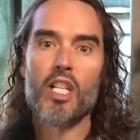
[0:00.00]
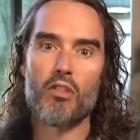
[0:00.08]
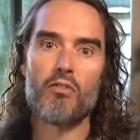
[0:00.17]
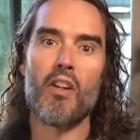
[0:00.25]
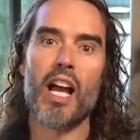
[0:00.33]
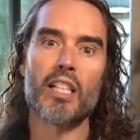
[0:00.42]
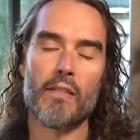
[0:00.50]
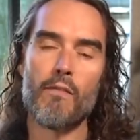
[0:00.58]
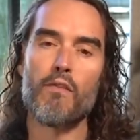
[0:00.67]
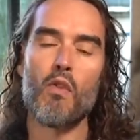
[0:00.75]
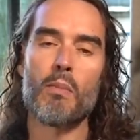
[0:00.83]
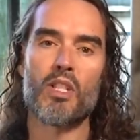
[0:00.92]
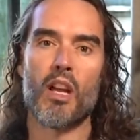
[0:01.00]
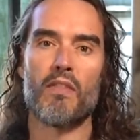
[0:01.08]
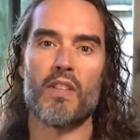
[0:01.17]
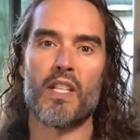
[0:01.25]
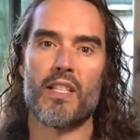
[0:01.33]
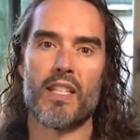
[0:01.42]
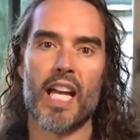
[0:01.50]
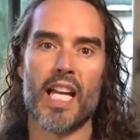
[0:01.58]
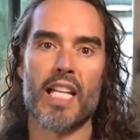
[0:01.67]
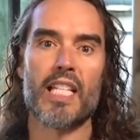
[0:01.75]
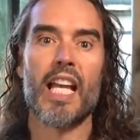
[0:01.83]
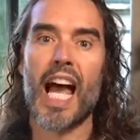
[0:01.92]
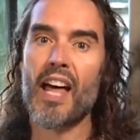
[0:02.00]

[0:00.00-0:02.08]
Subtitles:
surrounding former Soviet states